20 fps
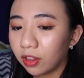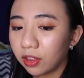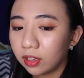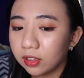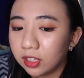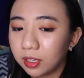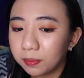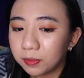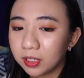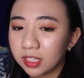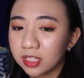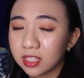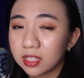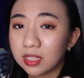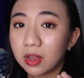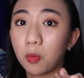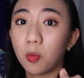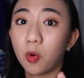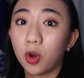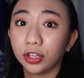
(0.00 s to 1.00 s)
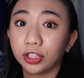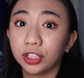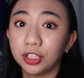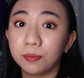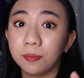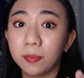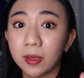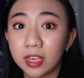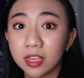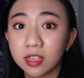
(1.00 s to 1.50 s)
other lip tints na
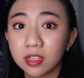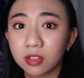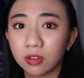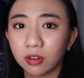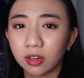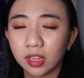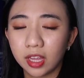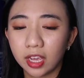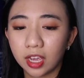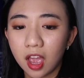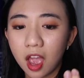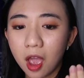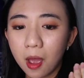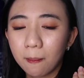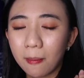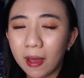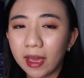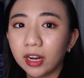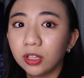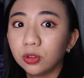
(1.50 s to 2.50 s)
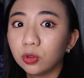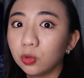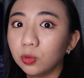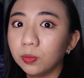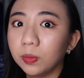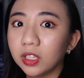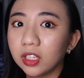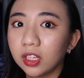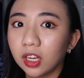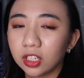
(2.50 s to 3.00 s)
water-based or like parang
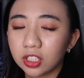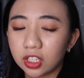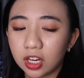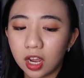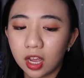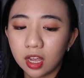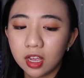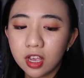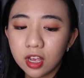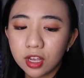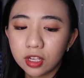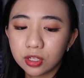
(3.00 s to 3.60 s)
tubig lang siya.